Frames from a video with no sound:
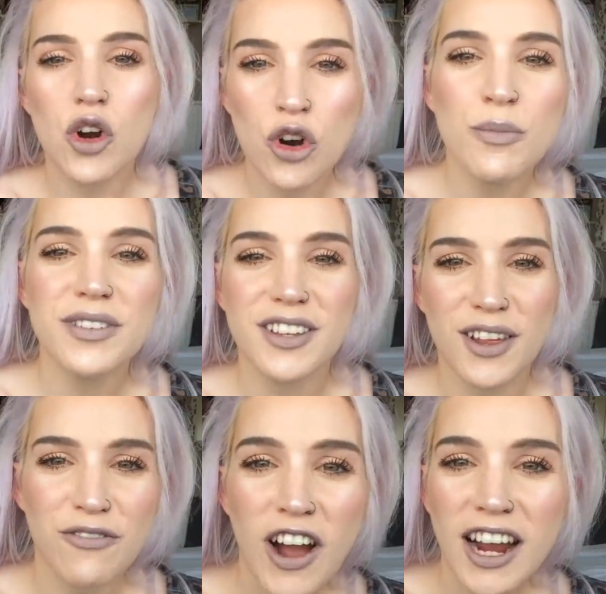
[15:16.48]
come to
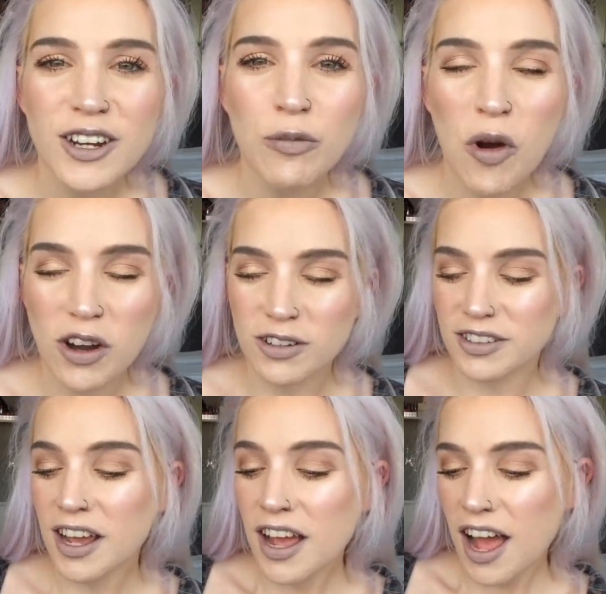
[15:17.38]
the final
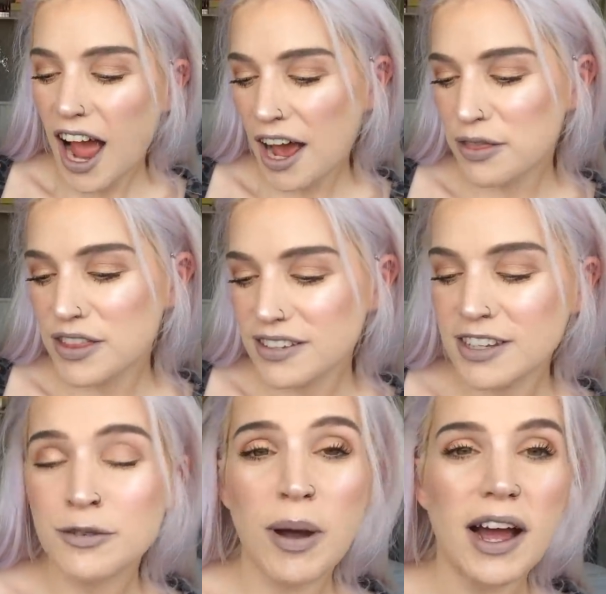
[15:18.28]
product, and this
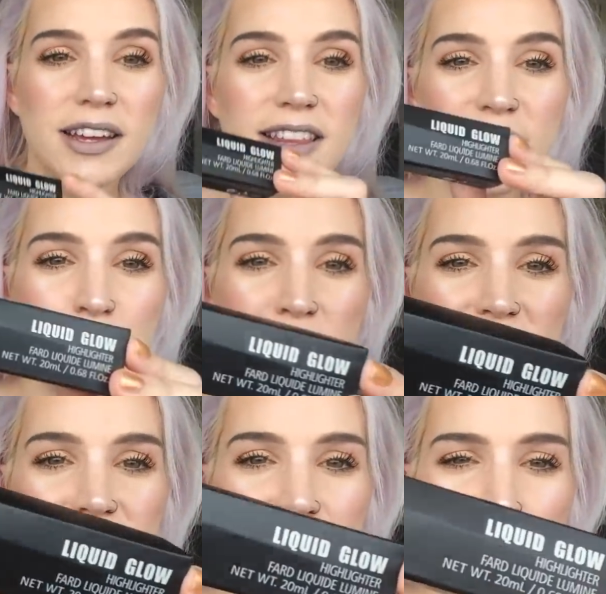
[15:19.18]
is by the
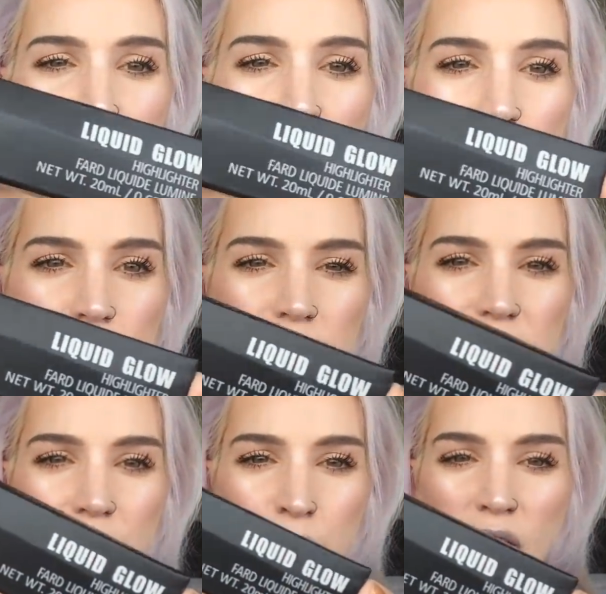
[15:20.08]
Miss
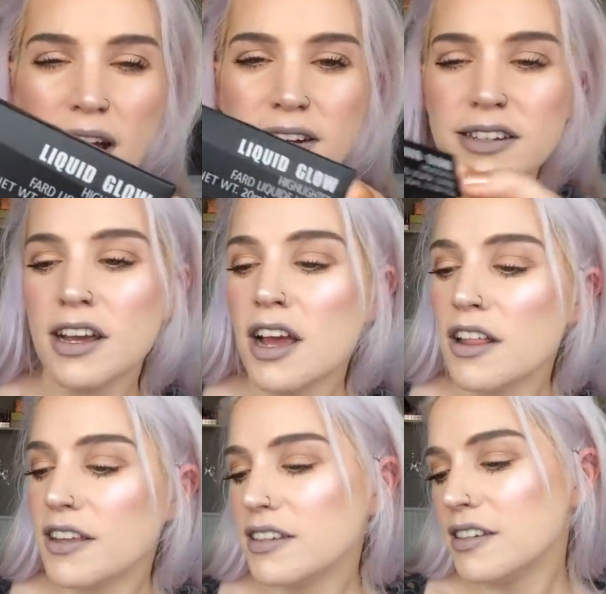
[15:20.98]
Rose brand.
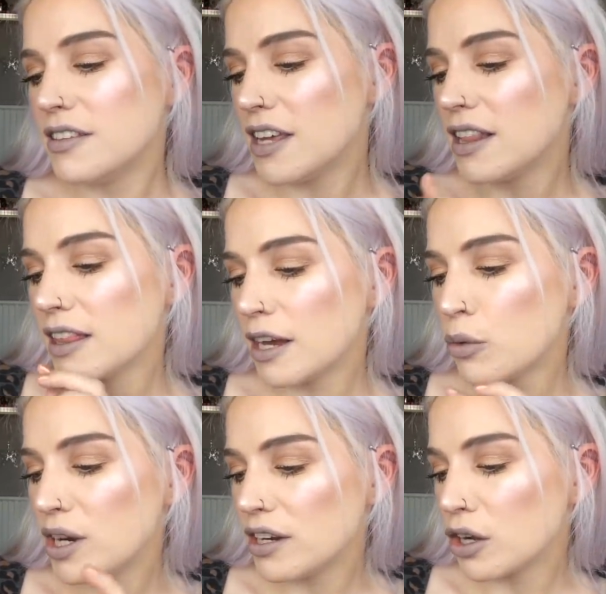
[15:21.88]
This is the
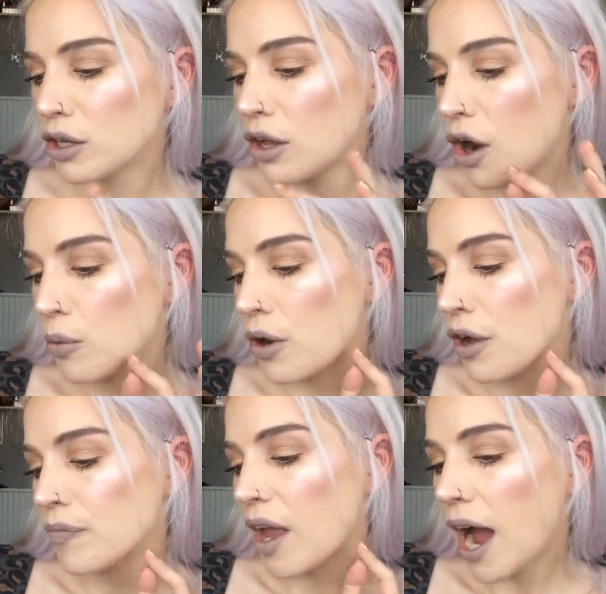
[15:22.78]
Liquid Glow
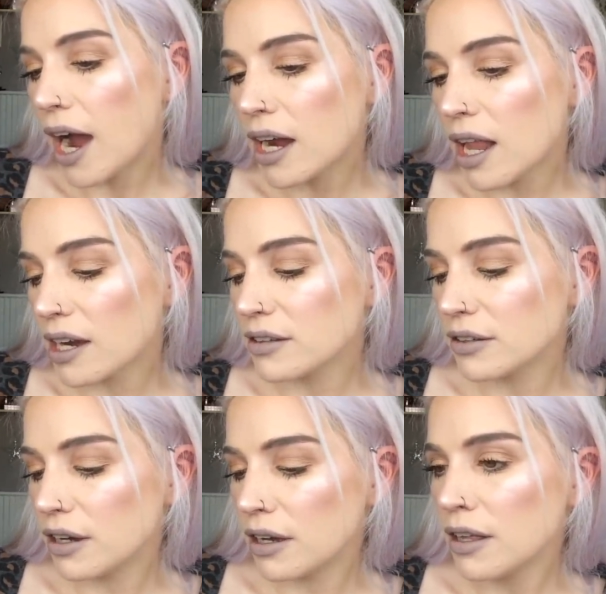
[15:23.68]

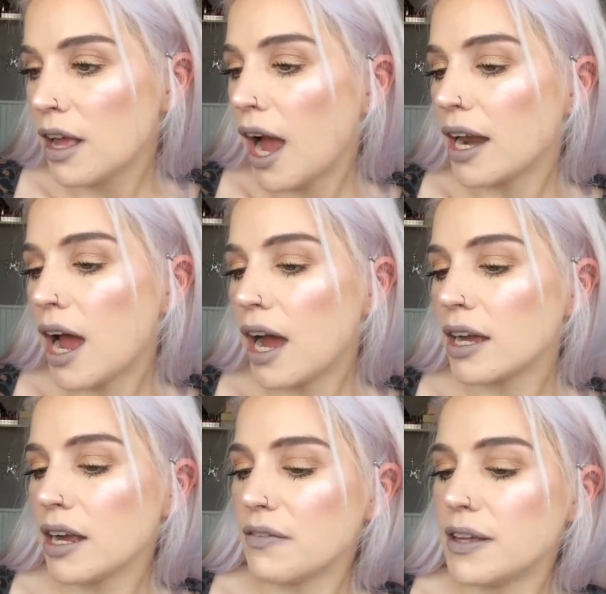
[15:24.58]
Highlighter, and
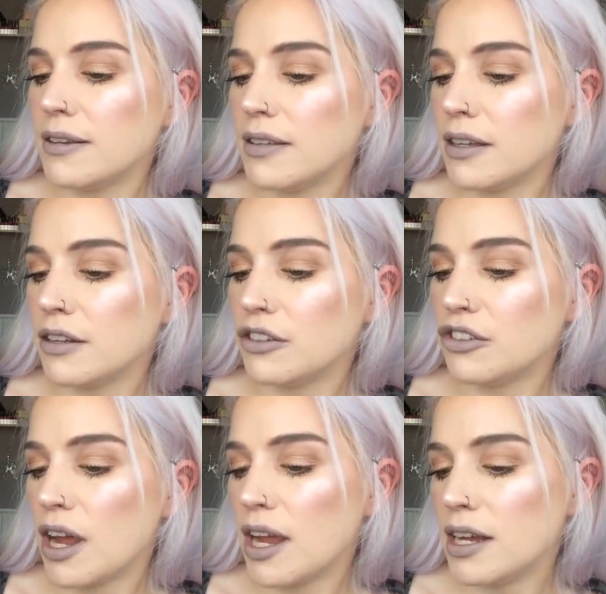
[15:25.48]
I have this in the
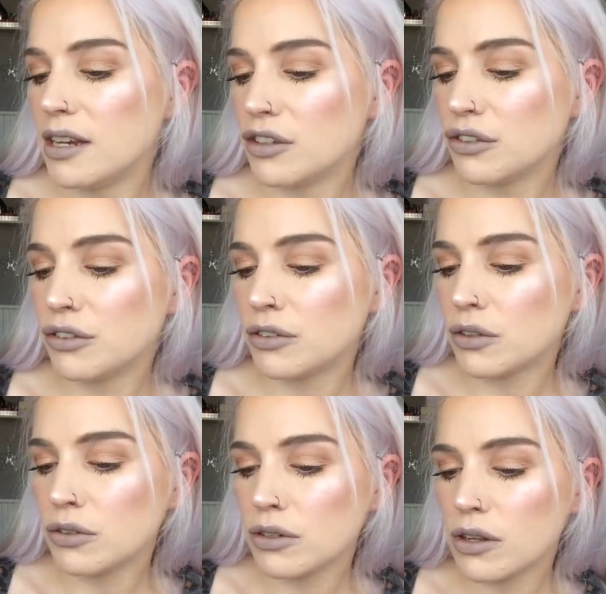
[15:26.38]
shade
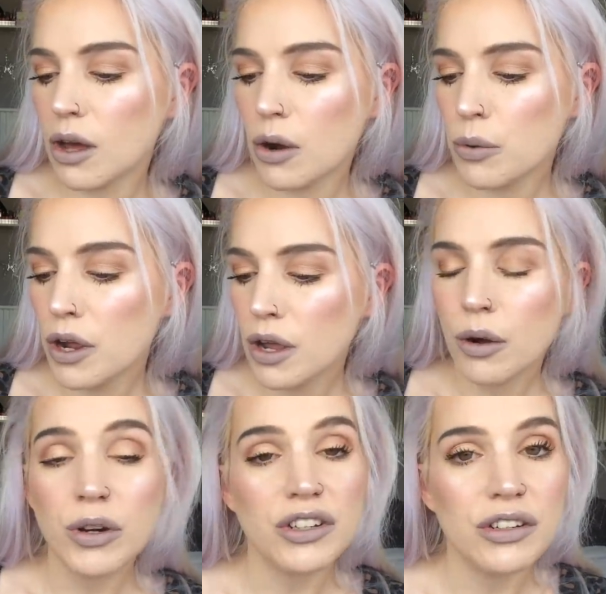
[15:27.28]
Sun Glow,
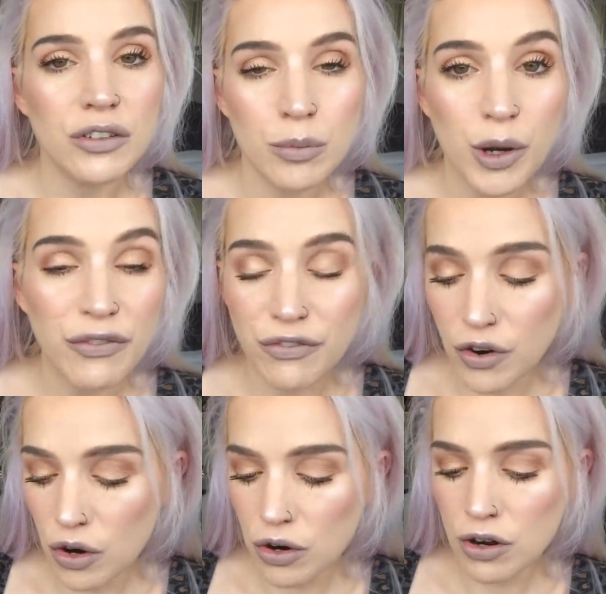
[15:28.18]
which is number
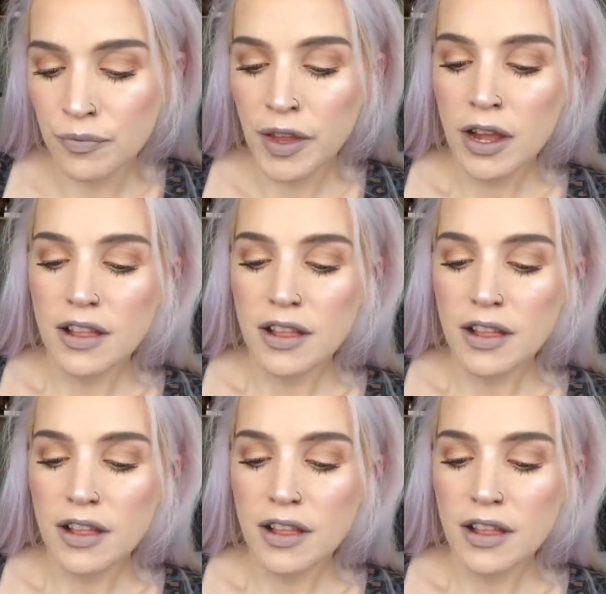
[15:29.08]
four.